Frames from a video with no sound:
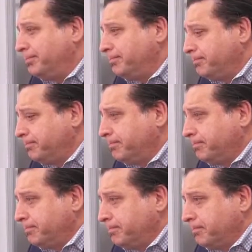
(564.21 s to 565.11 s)

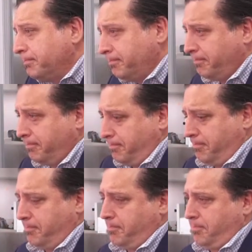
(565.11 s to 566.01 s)

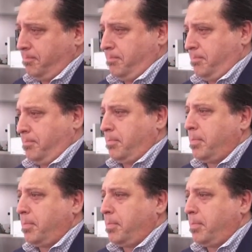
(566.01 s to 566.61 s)
(not speaking)